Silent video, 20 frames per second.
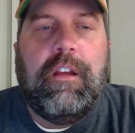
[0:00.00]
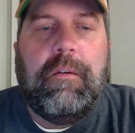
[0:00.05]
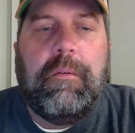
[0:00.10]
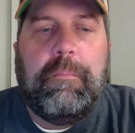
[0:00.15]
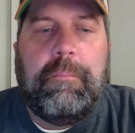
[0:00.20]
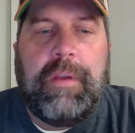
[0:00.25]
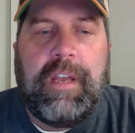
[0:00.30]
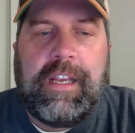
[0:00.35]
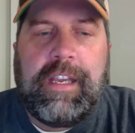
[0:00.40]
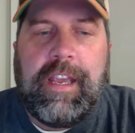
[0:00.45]

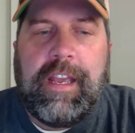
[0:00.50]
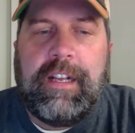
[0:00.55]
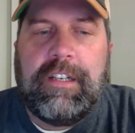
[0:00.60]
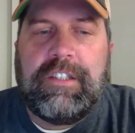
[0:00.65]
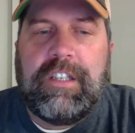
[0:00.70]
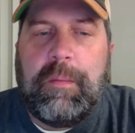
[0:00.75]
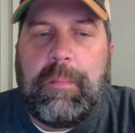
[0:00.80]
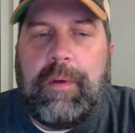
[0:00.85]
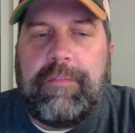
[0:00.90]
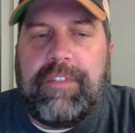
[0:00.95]
picking
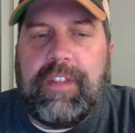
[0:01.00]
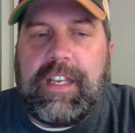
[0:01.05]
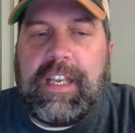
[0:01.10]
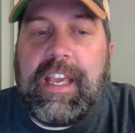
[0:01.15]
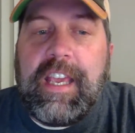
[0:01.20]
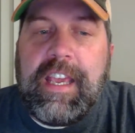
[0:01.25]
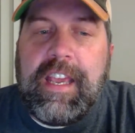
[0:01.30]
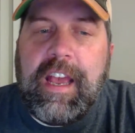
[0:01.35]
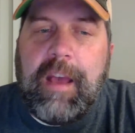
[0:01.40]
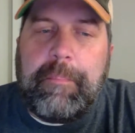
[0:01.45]
some of the
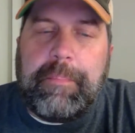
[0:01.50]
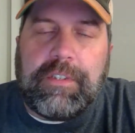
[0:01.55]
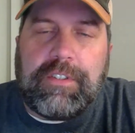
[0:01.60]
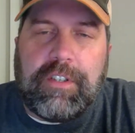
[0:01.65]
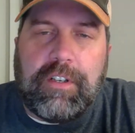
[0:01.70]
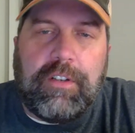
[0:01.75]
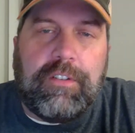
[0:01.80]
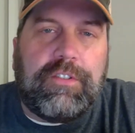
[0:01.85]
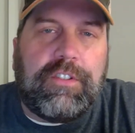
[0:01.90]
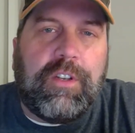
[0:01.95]
key
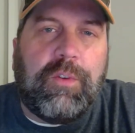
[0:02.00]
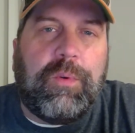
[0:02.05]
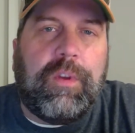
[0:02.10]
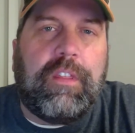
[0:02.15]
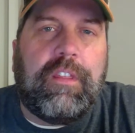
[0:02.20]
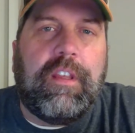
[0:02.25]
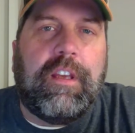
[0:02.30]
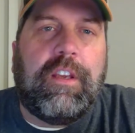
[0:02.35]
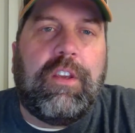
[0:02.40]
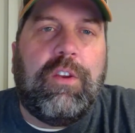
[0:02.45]
episodes that we
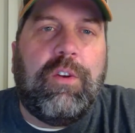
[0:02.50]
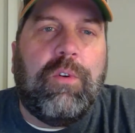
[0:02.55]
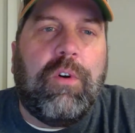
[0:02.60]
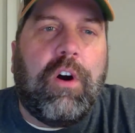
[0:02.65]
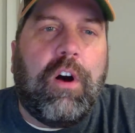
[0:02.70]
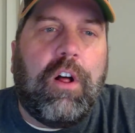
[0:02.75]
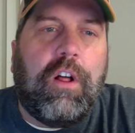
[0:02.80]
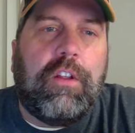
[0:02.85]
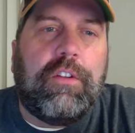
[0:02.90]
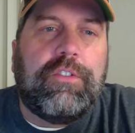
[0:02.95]
think you
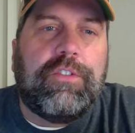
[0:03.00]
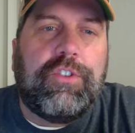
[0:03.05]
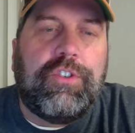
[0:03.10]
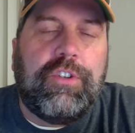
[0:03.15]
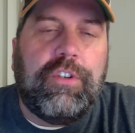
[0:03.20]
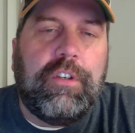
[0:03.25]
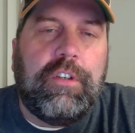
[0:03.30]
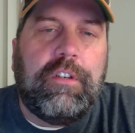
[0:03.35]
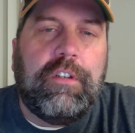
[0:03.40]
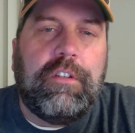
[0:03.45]
all
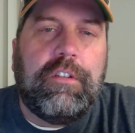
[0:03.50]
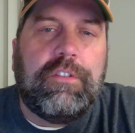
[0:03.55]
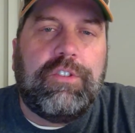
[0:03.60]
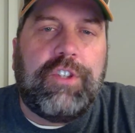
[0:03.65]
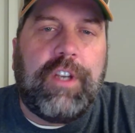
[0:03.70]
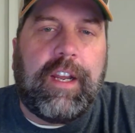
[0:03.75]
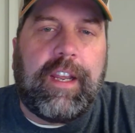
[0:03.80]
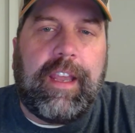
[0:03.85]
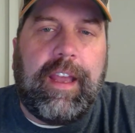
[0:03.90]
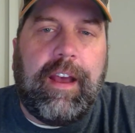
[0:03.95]
should
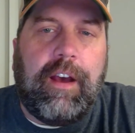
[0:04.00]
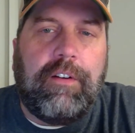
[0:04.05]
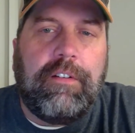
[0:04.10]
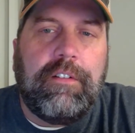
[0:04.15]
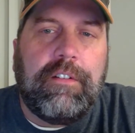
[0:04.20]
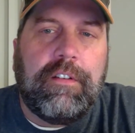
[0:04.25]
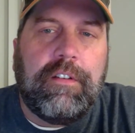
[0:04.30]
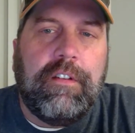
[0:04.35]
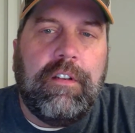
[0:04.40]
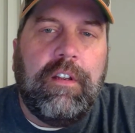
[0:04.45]
check
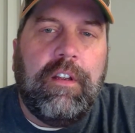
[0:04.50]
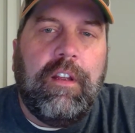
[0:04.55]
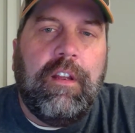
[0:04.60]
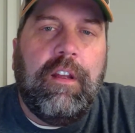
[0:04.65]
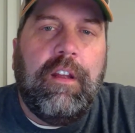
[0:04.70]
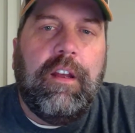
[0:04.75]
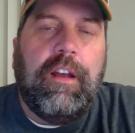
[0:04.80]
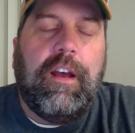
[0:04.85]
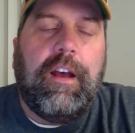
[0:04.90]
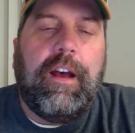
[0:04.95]
out,
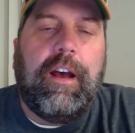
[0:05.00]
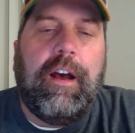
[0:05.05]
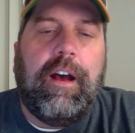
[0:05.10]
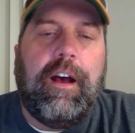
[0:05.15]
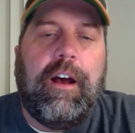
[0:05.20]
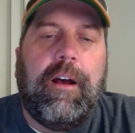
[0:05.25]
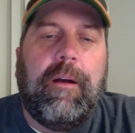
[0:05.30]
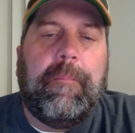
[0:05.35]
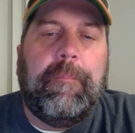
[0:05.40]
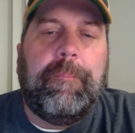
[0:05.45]

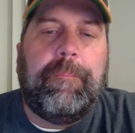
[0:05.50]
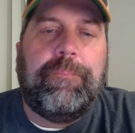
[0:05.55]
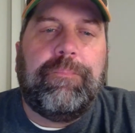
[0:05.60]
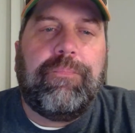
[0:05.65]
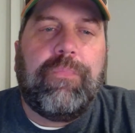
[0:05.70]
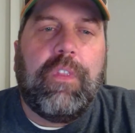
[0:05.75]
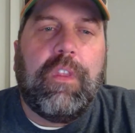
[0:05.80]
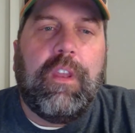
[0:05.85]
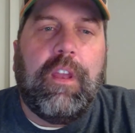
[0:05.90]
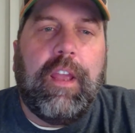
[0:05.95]
and
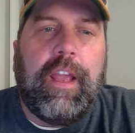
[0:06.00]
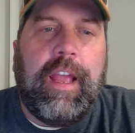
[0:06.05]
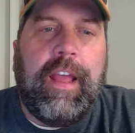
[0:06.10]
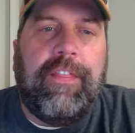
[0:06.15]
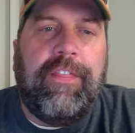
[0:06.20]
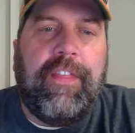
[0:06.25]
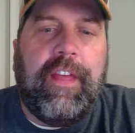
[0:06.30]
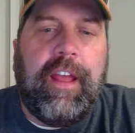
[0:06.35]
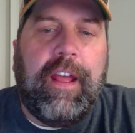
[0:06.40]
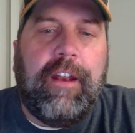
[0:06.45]

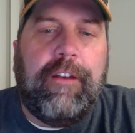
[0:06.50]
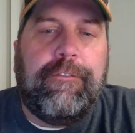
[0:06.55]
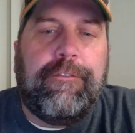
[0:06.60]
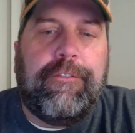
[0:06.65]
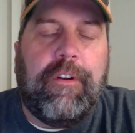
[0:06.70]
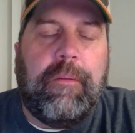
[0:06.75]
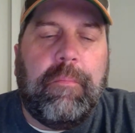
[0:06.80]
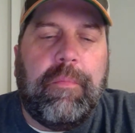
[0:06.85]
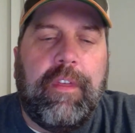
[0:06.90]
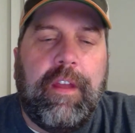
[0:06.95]
then
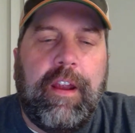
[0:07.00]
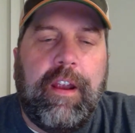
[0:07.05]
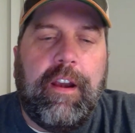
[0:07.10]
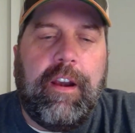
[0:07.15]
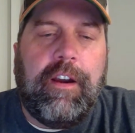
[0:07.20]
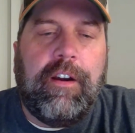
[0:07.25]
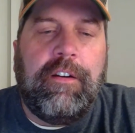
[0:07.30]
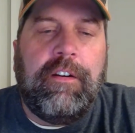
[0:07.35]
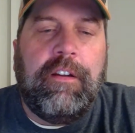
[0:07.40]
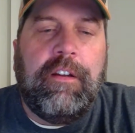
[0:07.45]
from
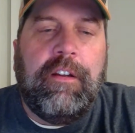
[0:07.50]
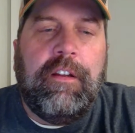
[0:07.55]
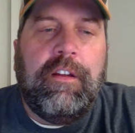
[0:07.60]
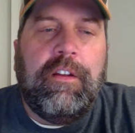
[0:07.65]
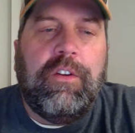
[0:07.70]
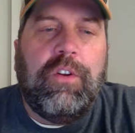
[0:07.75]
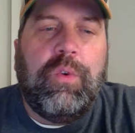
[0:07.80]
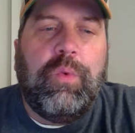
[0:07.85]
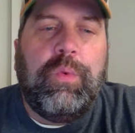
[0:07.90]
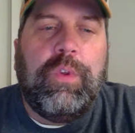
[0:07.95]
there
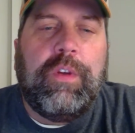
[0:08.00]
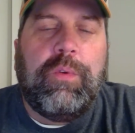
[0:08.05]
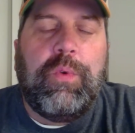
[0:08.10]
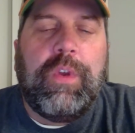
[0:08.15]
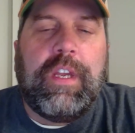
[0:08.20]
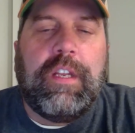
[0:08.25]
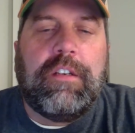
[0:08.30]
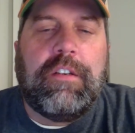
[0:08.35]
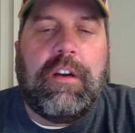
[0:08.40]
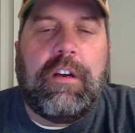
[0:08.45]
we
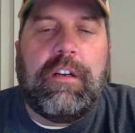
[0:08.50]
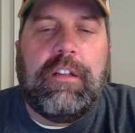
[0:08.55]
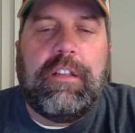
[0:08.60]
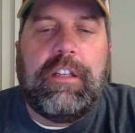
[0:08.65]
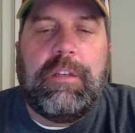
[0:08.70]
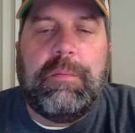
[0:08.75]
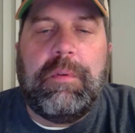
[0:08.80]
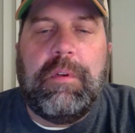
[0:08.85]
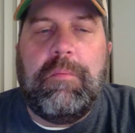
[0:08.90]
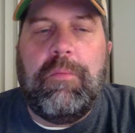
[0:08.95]
can talk a
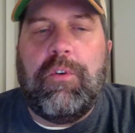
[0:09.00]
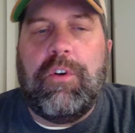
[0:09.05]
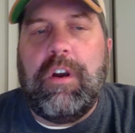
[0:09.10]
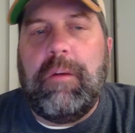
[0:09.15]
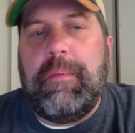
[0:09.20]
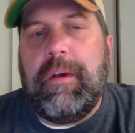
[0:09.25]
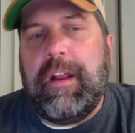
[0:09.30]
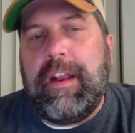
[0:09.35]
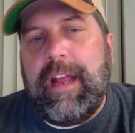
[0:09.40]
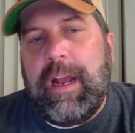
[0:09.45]
little bit more
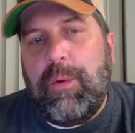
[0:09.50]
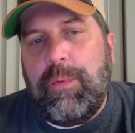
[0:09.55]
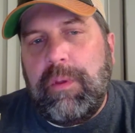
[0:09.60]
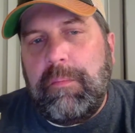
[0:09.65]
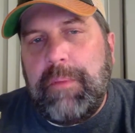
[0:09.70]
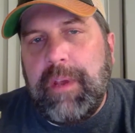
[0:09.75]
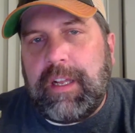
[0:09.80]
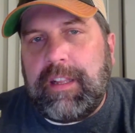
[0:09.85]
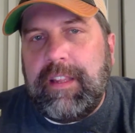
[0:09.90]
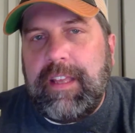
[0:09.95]
about how we
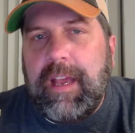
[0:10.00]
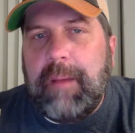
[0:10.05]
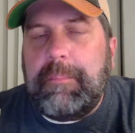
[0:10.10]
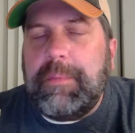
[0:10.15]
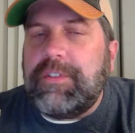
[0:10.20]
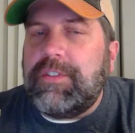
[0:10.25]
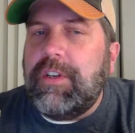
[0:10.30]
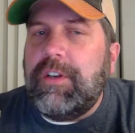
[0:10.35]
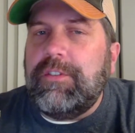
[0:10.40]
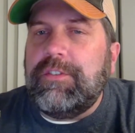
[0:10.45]
pick the
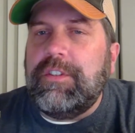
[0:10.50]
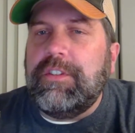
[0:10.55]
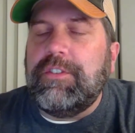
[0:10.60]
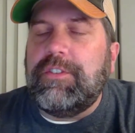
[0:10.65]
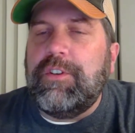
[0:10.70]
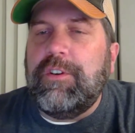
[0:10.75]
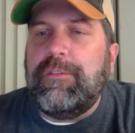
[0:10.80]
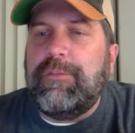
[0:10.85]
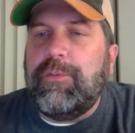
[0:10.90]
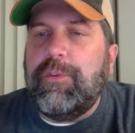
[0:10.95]
episodes and
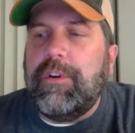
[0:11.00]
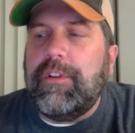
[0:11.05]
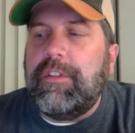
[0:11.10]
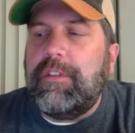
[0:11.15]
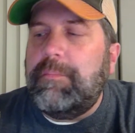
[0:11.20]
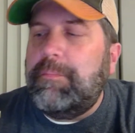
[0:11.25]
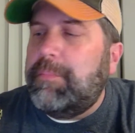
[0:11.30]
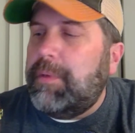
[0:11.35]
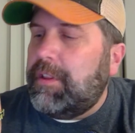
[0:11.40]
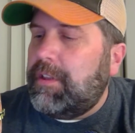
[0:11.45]
so forth.
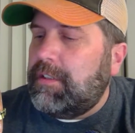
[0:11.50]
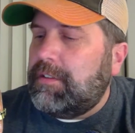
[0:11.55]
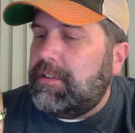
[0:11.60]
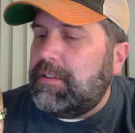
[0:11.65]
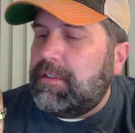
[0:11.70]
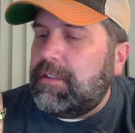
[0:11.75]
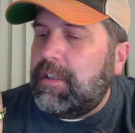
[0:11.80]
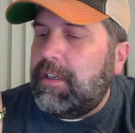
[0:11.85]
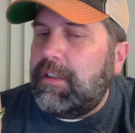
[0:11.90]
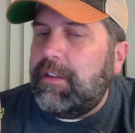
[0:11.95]
But this
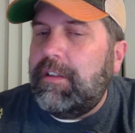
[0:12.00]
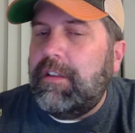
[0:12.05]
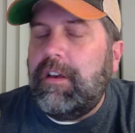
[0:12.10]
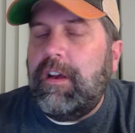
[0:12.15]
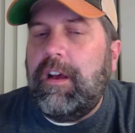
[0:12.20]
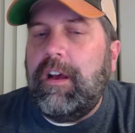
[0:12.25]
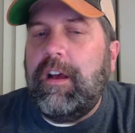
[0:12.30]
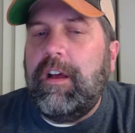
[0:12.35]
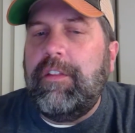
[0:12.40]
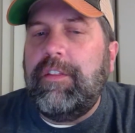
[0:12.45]

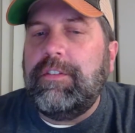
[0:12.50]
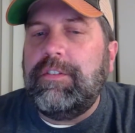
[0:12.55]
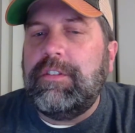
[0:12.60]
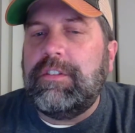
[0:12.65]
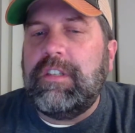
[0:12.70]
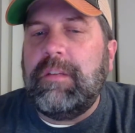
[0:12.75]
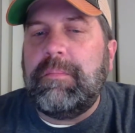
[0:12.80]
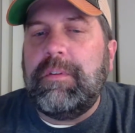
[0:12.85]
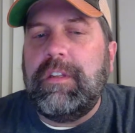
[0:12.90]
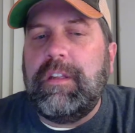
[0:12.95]
is
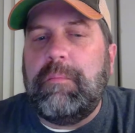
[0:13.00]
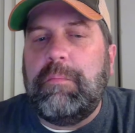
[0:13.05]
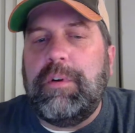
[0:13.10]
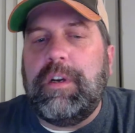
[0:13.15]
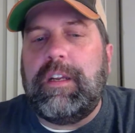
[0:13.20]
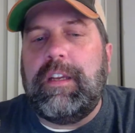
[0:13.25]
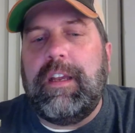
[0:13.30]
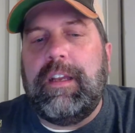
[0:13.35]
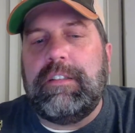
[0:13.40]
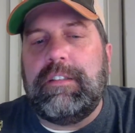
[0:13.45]
something that
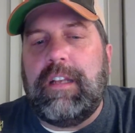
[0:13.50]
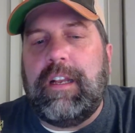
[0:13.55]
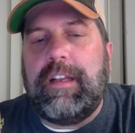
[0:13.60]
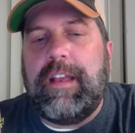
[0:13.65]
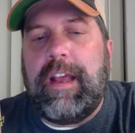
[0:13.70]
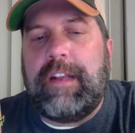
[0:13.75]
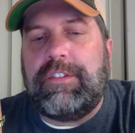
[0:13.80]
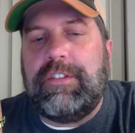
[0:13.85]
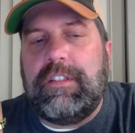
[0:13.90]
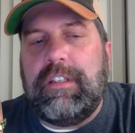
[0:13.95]
Brick has
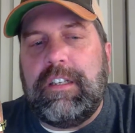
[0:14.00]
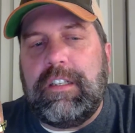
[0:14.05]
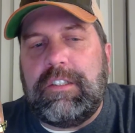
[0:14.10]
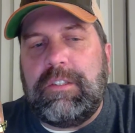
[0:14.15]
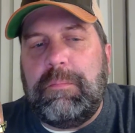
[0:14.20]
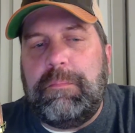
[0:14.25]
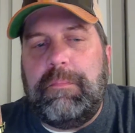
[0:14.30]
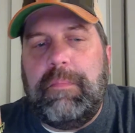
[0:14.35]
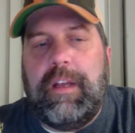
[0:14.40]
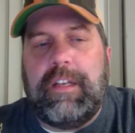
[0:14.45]
actually
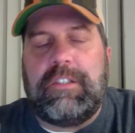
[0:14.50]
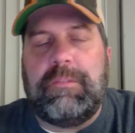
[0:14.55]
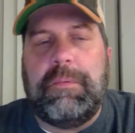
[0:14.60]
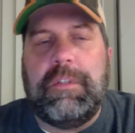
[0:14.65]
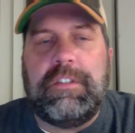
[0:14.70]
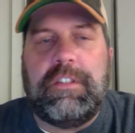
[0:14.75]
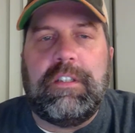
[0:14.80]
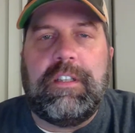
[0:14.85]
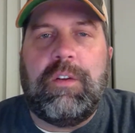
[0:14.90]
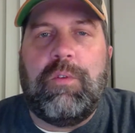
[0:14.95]

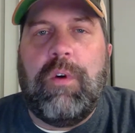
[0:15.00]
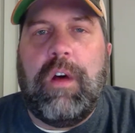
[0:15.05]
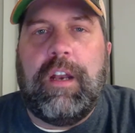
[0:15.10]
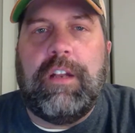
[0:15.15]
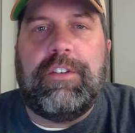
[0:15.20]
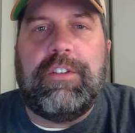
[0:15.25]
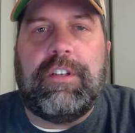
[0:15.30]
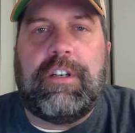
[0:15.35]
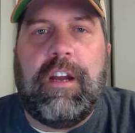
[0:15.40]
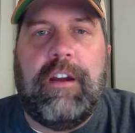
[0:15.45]
explicitly
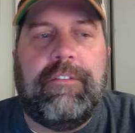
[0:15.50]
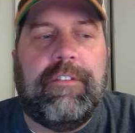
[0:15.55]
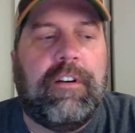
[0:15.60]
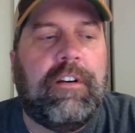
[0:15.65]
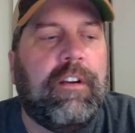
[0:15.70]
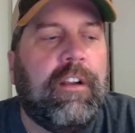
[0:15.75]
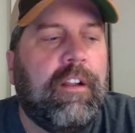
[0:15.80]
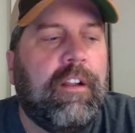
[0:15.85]
wanted to cover